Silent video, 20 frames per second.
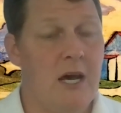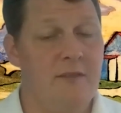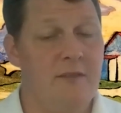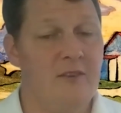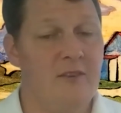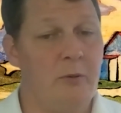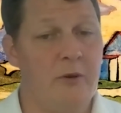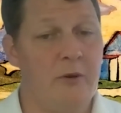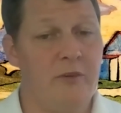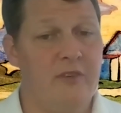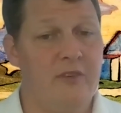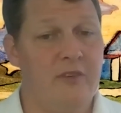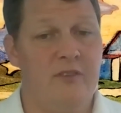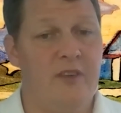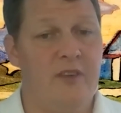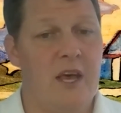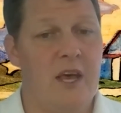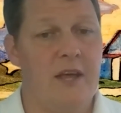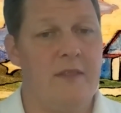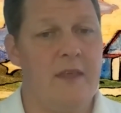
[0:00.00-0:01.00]
This person
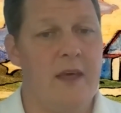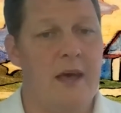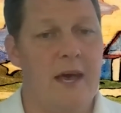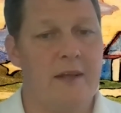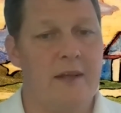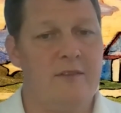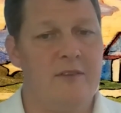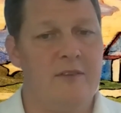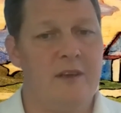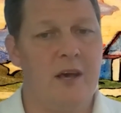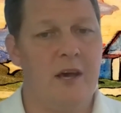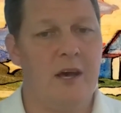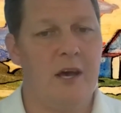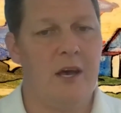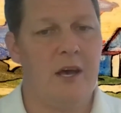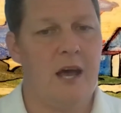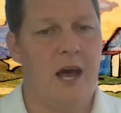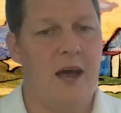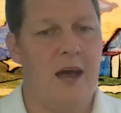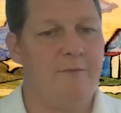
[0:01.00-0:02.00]
said
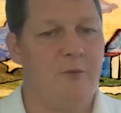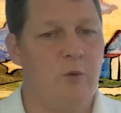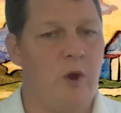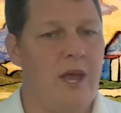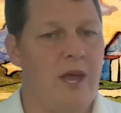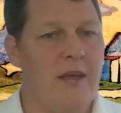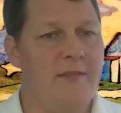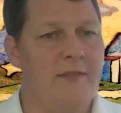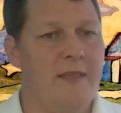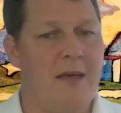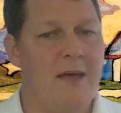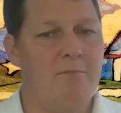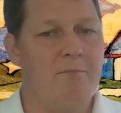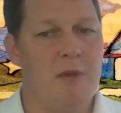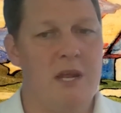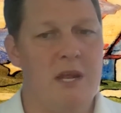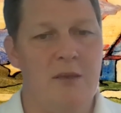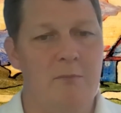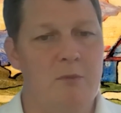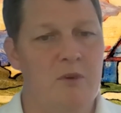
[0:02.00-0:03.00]
that I've read that
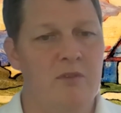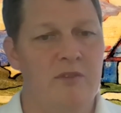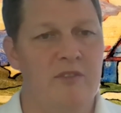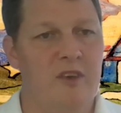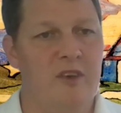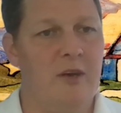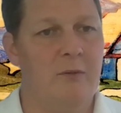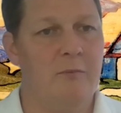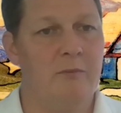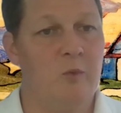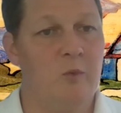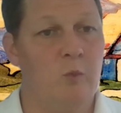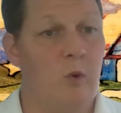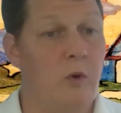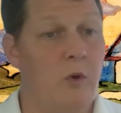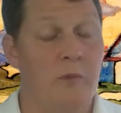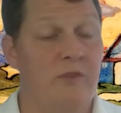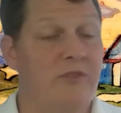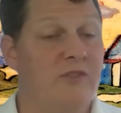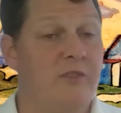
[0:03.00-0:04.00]
many museums
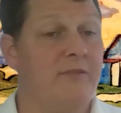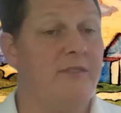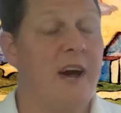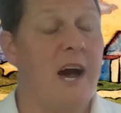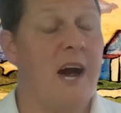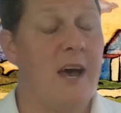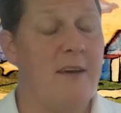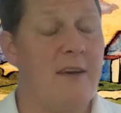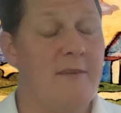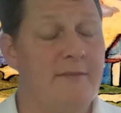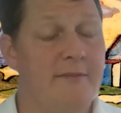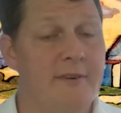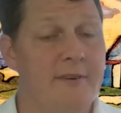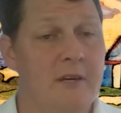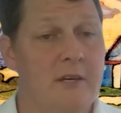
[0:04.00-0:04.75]
won't survive.